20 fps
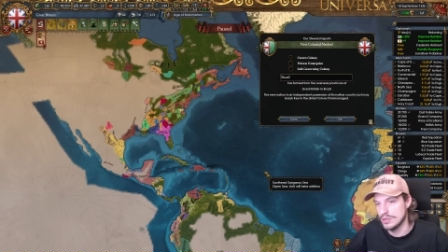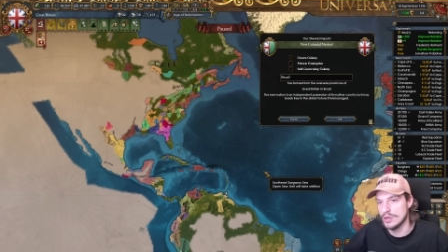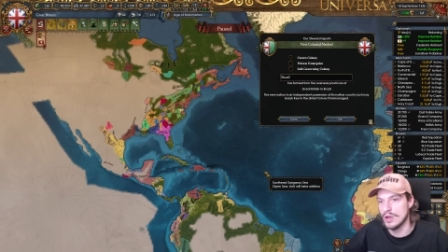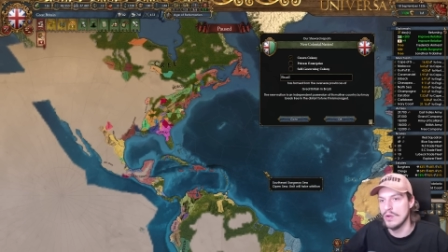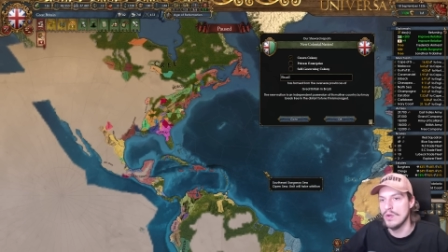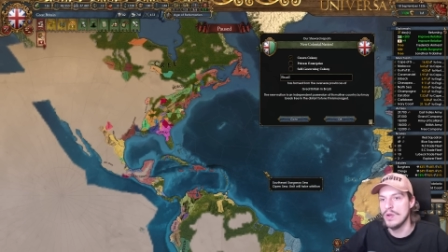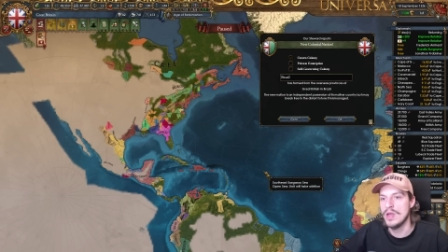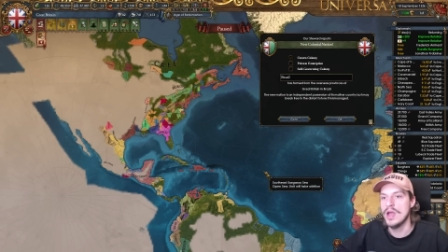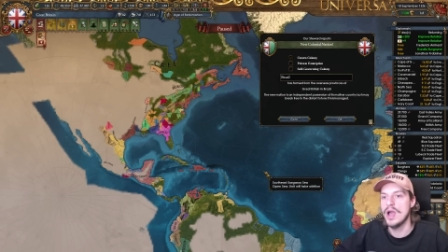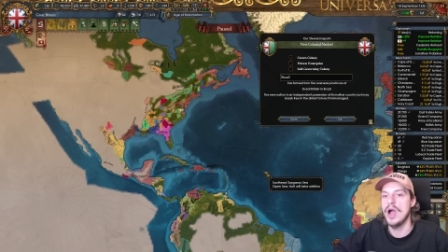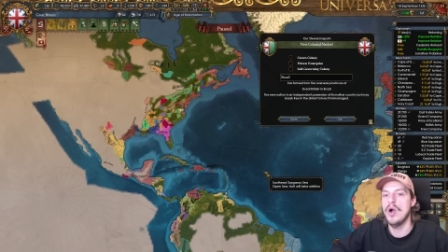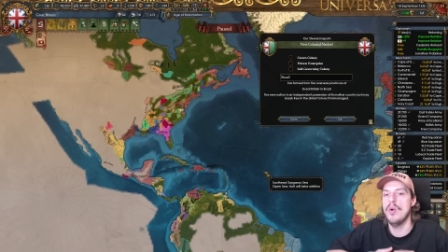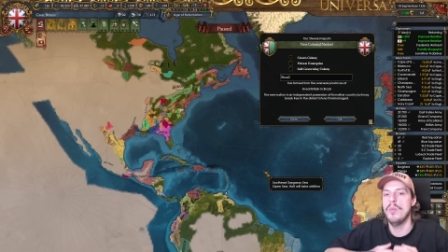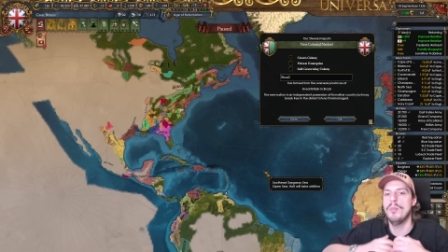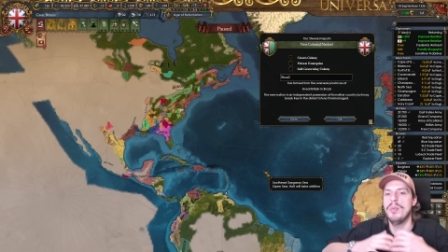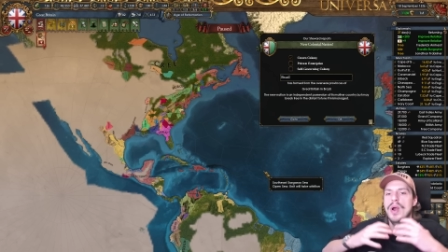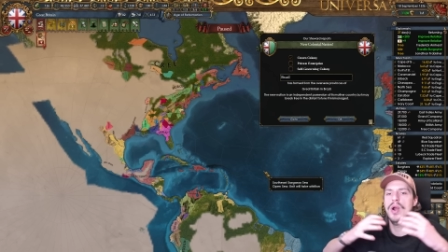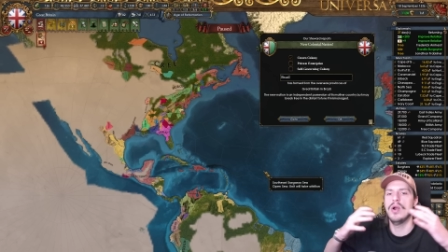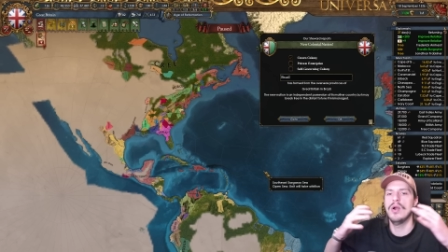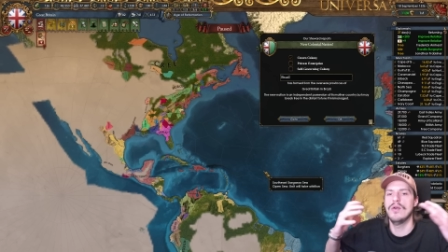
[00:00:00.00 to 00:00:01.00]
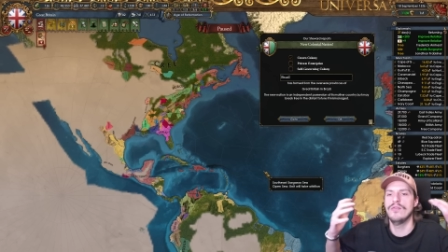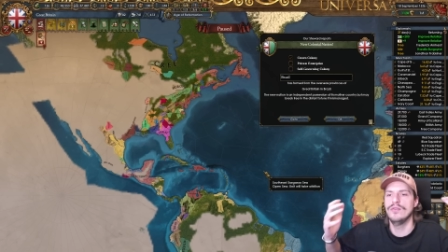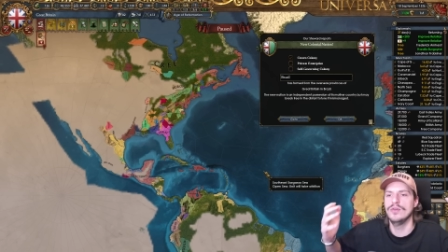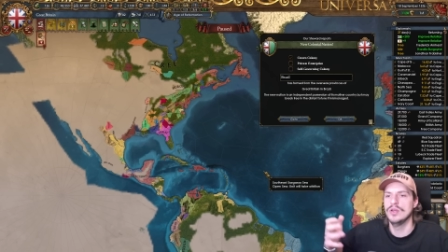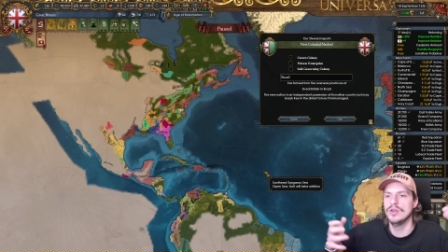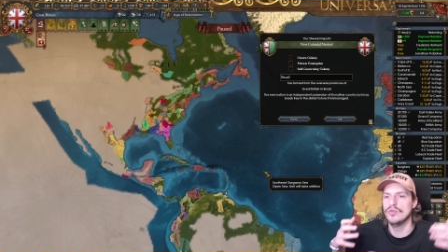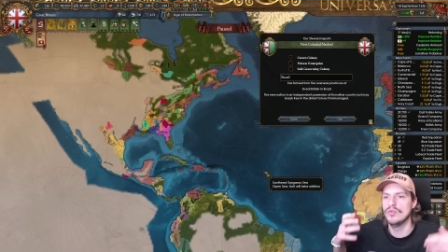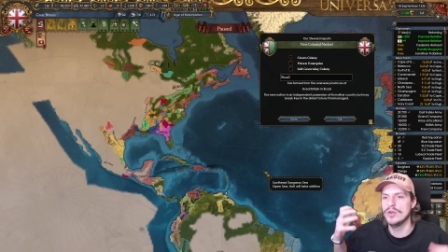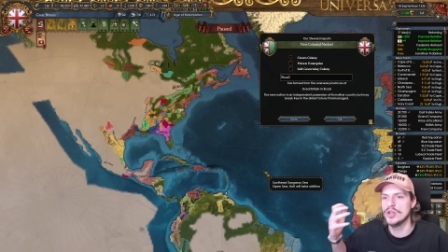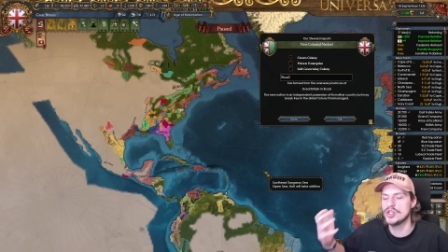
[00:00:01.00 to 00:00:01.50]
you know, how powerful
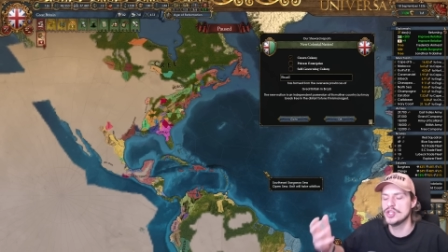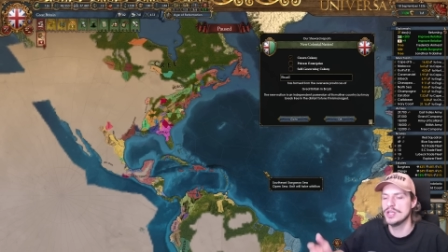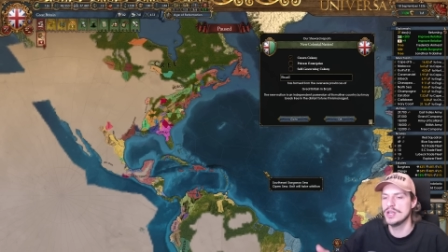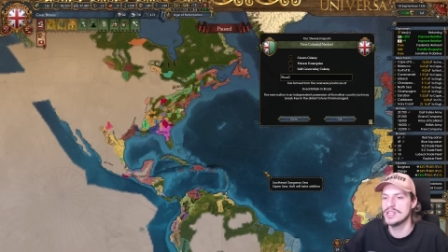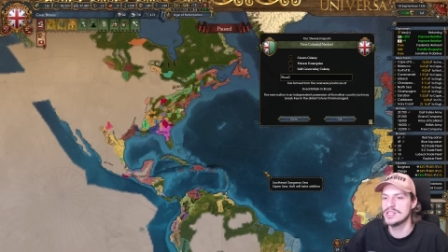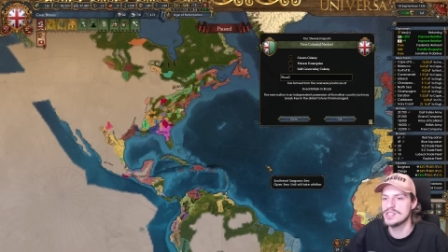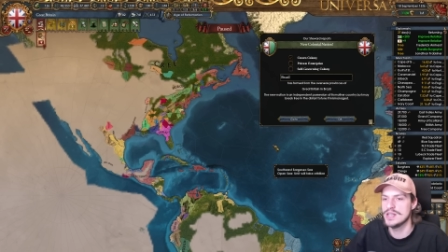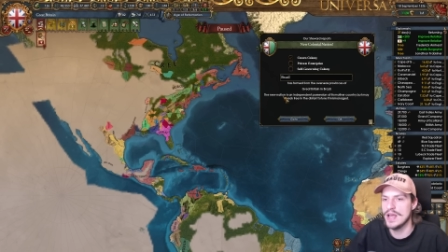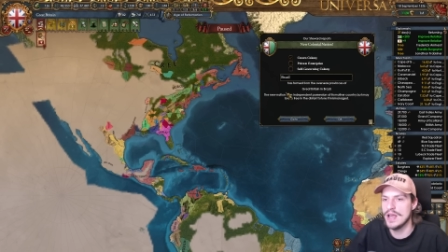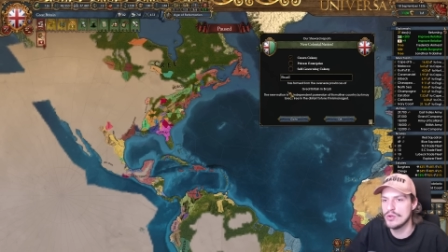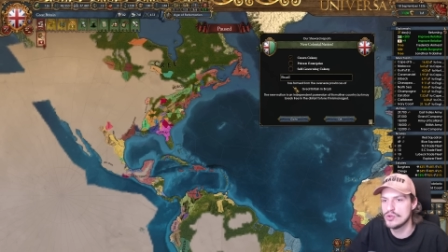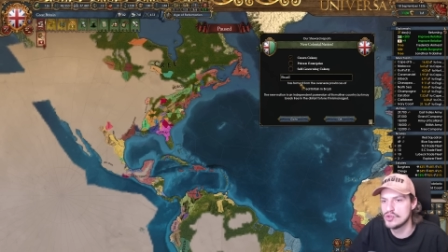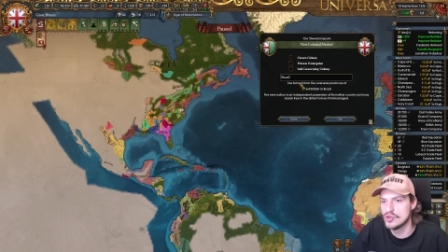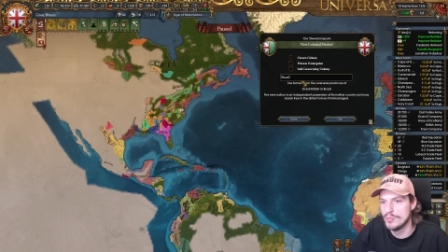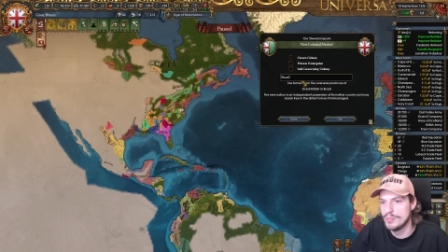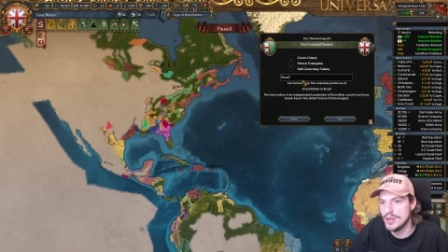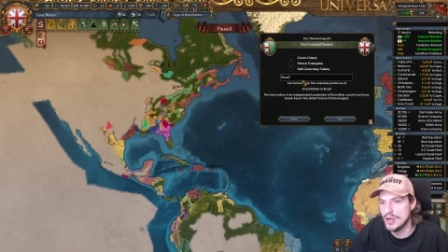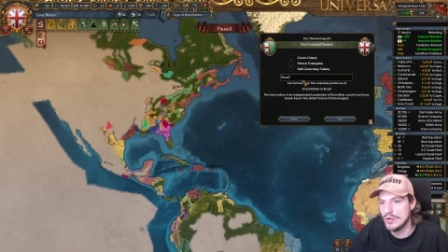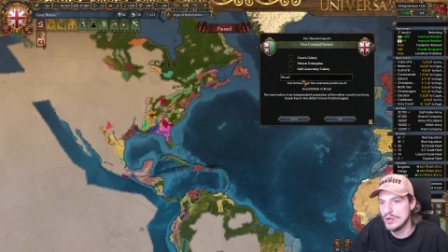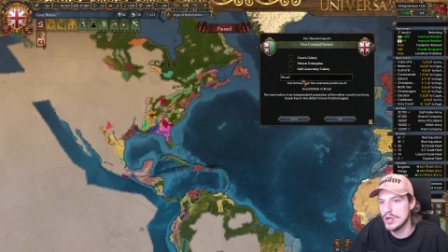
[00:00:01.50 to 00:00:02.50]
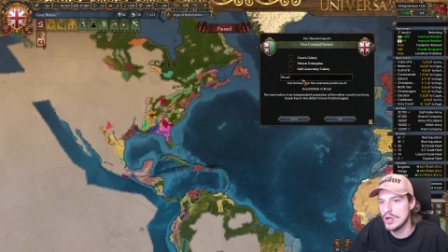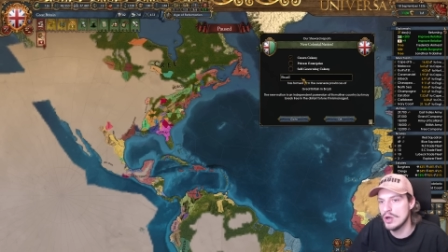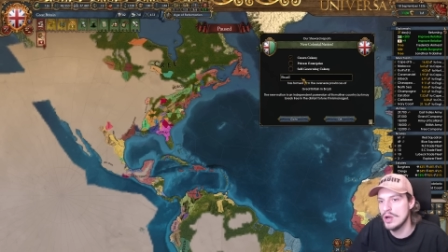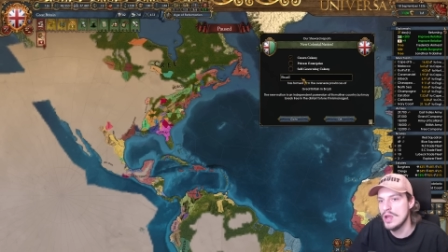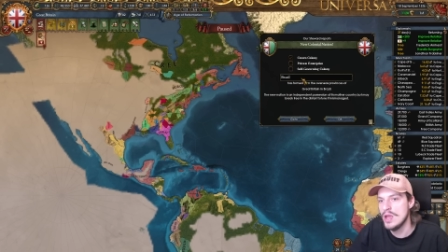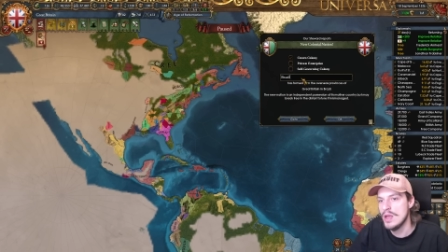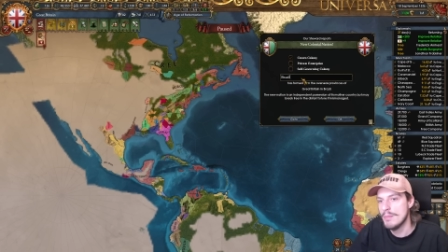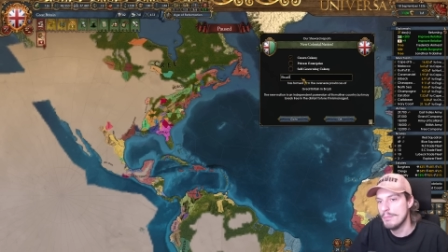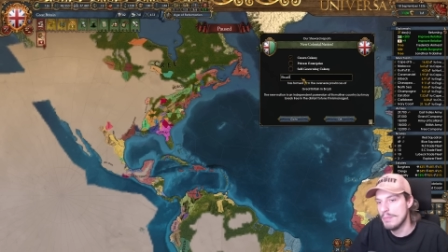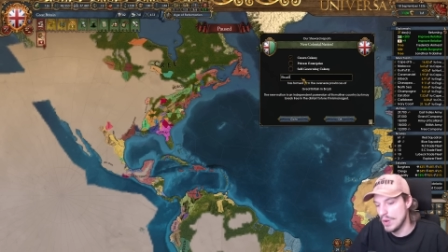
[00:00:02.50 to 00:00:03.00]
and rich it is and how superior.
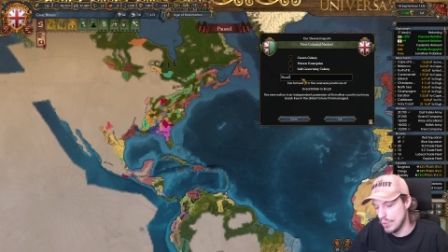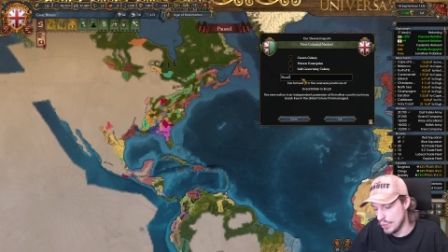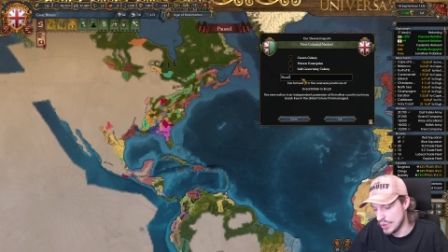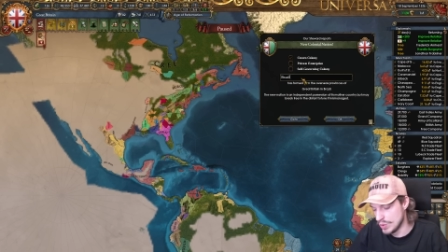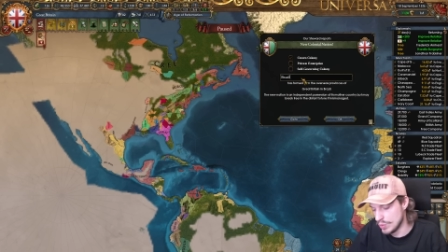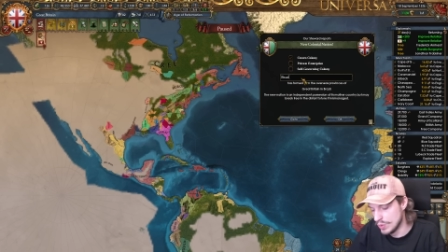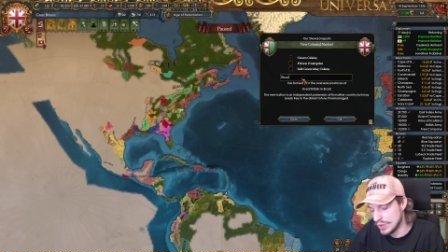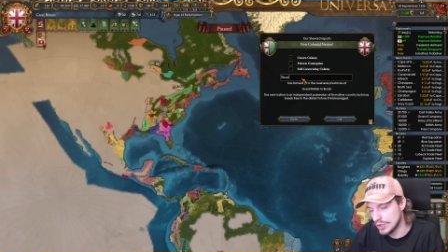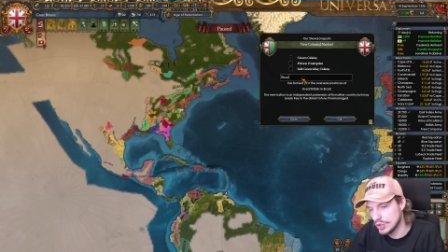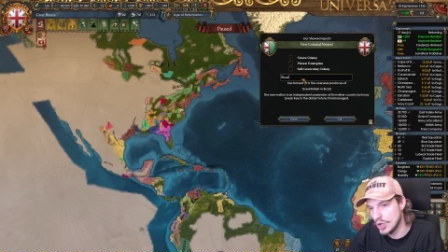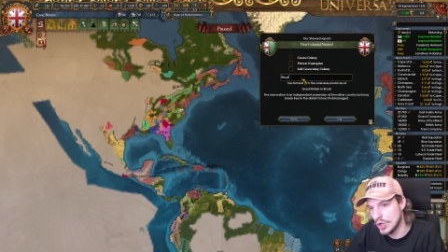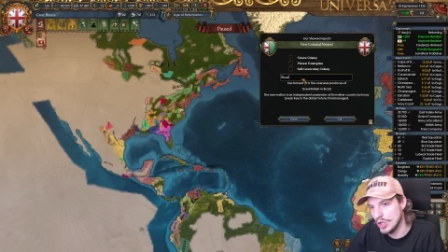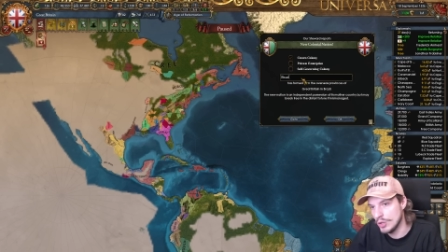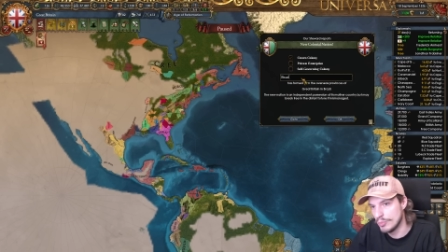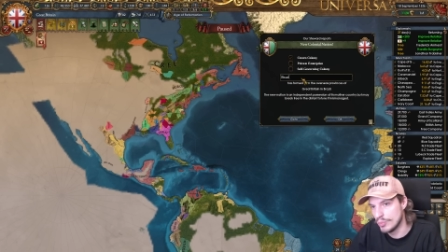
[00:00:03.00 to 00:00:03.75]
But we will call